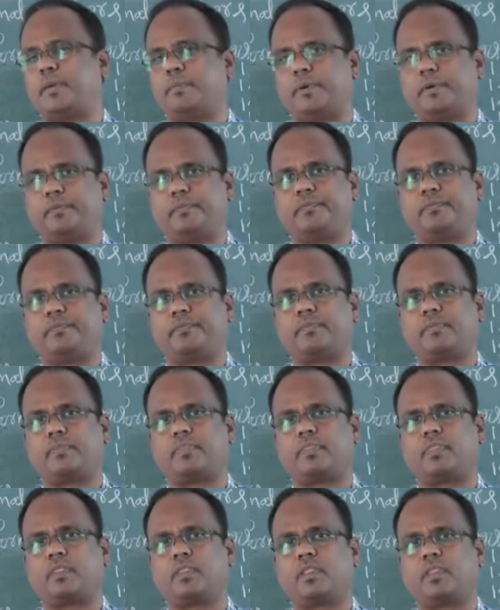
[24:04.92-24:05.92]
paper.
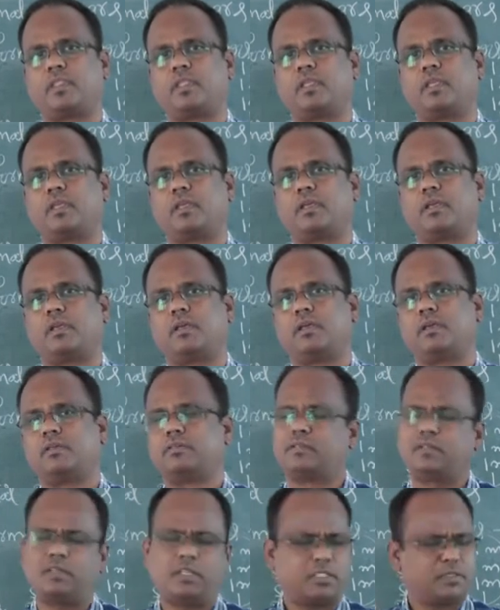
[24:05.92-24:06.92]

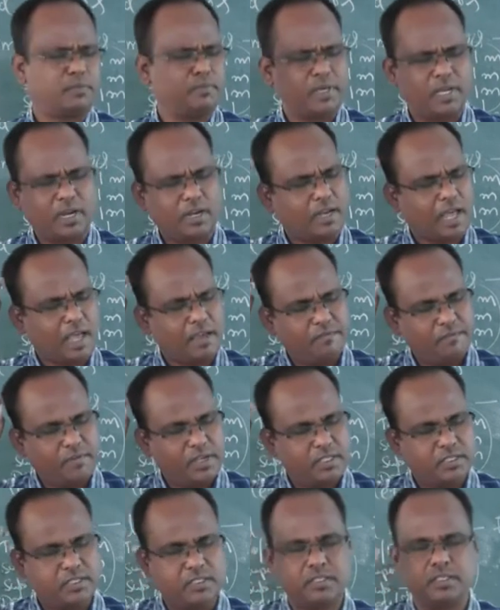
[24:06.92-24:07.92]
So it is mere time
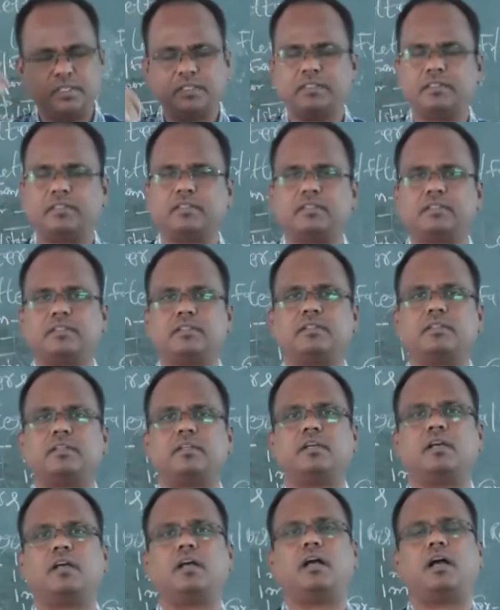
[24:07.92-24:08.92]
waste,
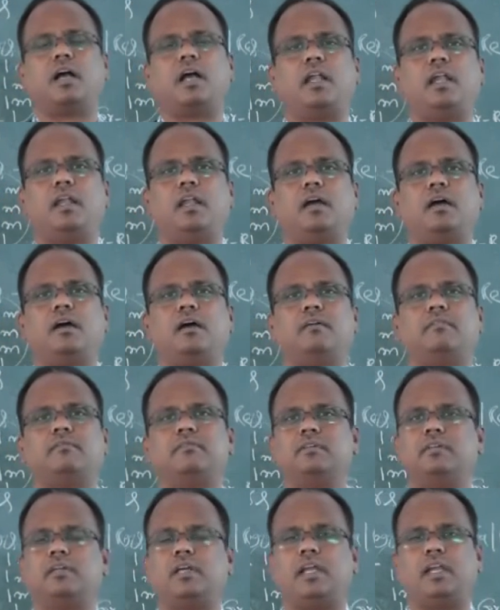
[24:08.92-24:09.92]
and
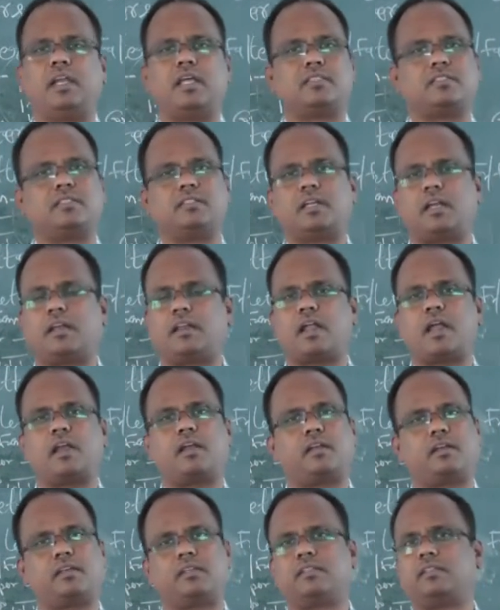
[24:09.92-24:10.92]
it doesn't
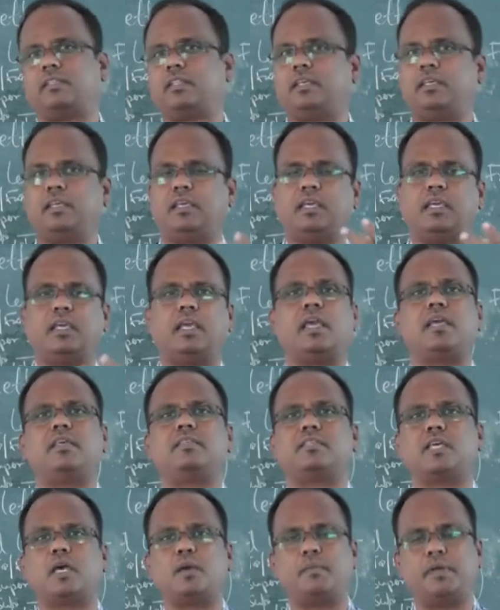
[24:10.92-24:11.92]
attract the
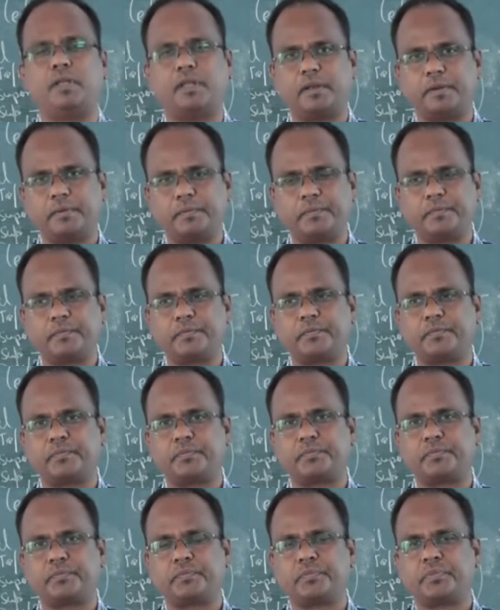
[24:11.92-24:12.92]
examiner.
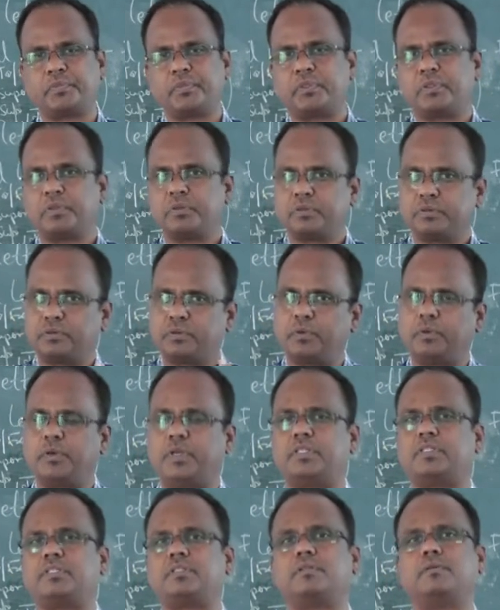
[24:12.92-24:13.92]
So
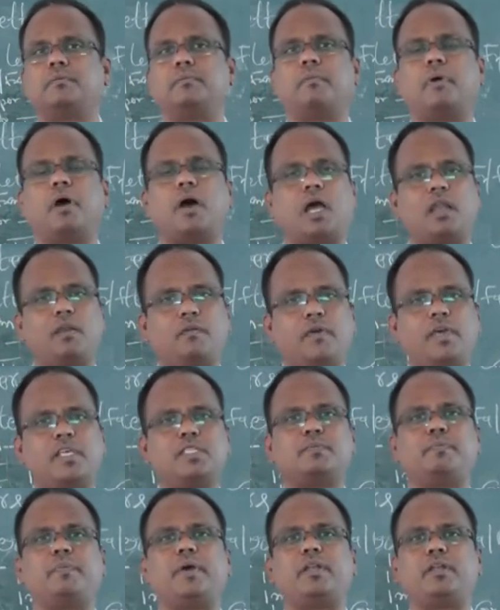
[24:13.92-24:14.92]
it is
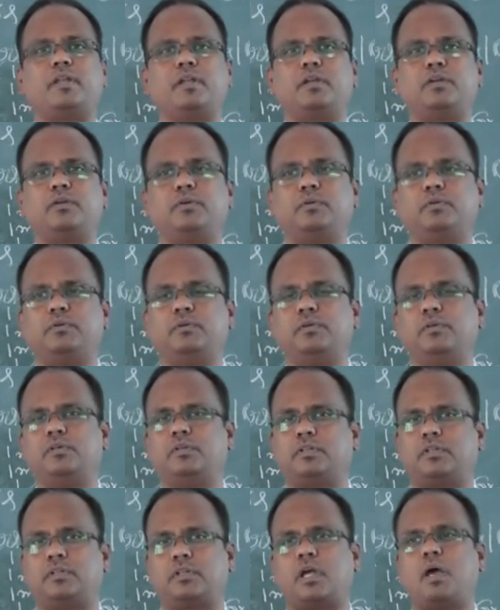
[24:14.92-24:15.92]
always better to
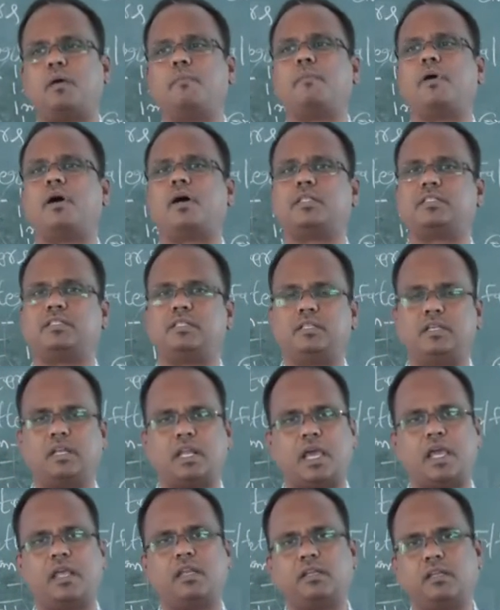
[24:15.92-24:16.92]
draw margin
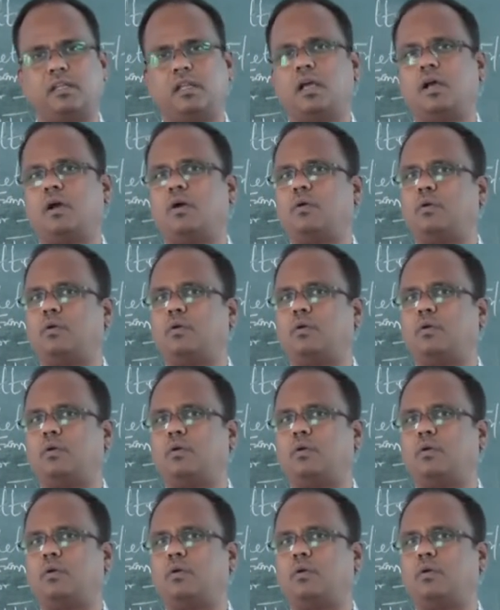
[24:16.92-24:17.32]
line